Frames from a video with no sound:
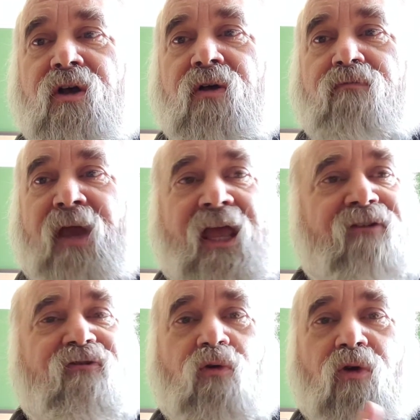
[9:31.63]
pay
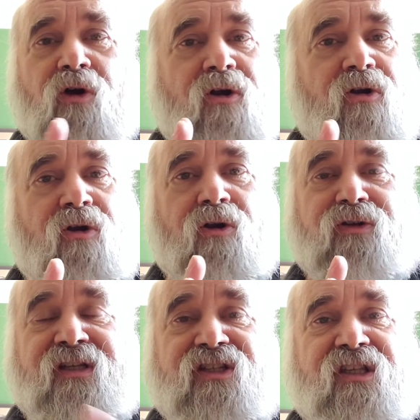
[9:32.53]
for her
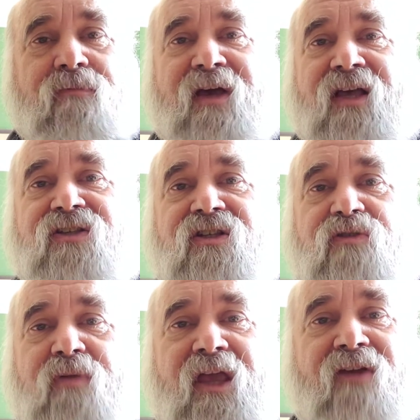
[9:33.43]
Disney
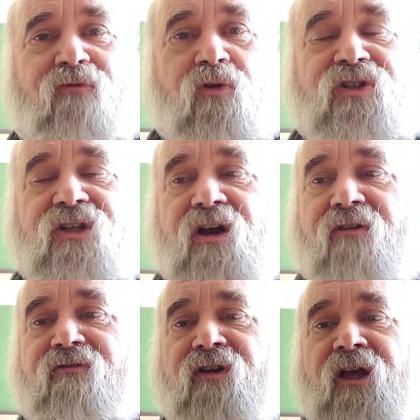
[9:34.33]
passes, pay for
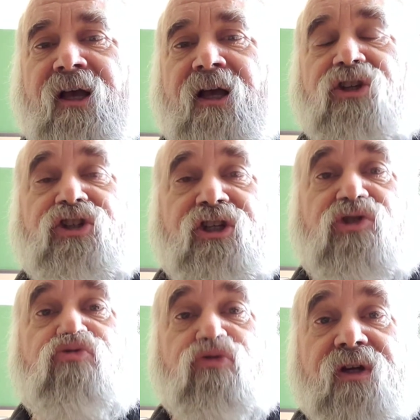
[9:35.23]
stuff.
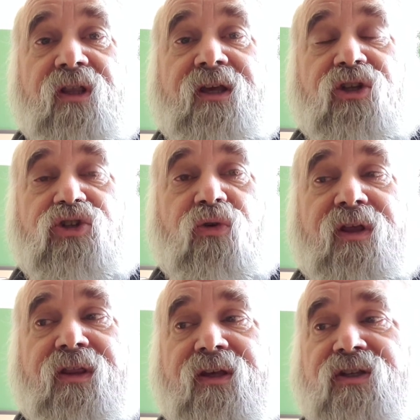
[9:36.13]
She's really
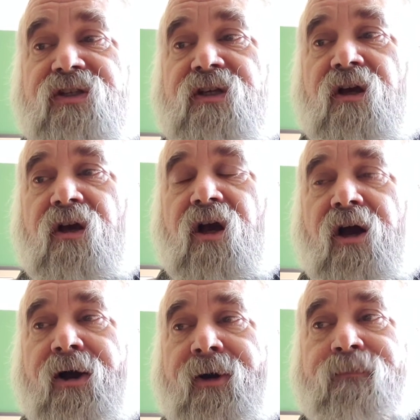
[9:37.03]
enjoyed this.
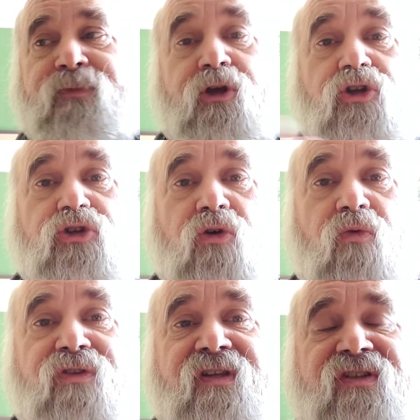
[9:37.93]
You could do it
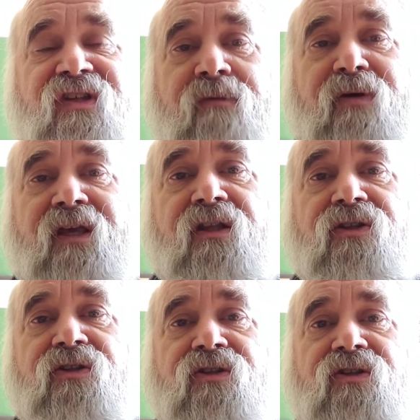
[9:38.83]
with Disney
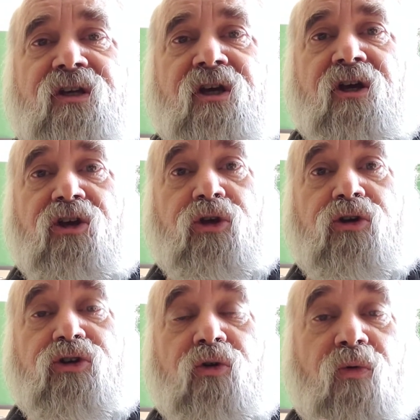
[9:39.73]
pins. You
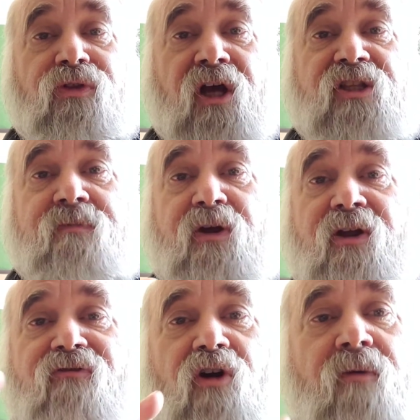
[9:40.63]
could do it with Knott's
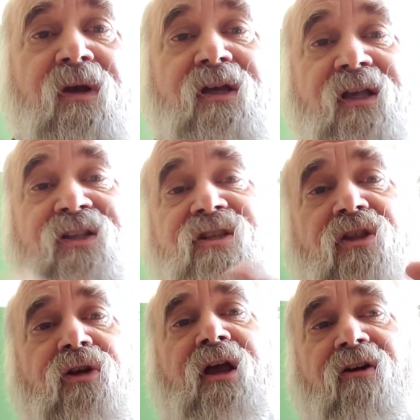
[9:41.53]
Berry Farm. In
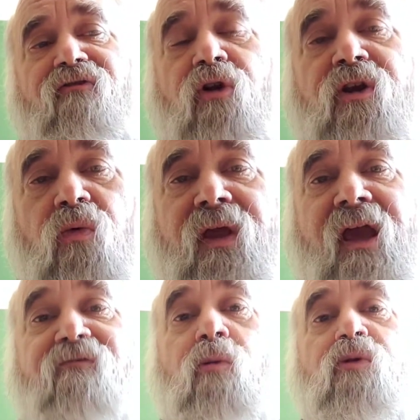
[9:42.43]
Southern California, we
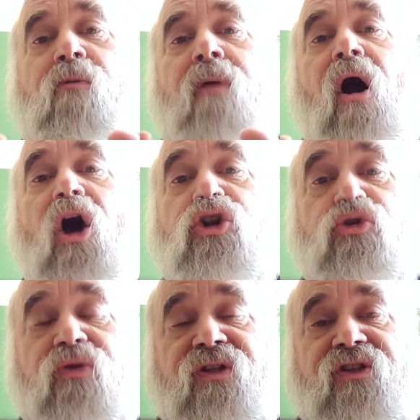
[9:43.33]
have a
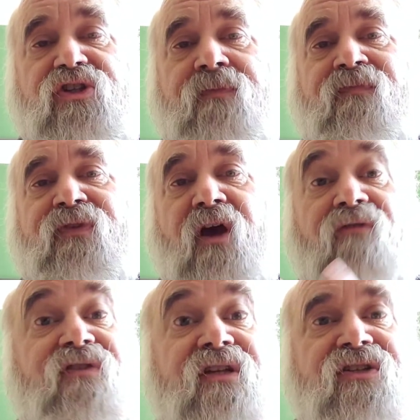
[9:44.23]
preponderance
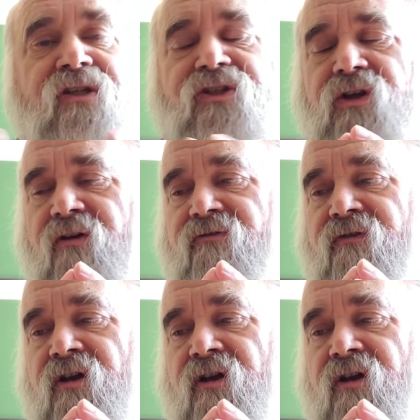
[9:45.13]
of Disney stuff.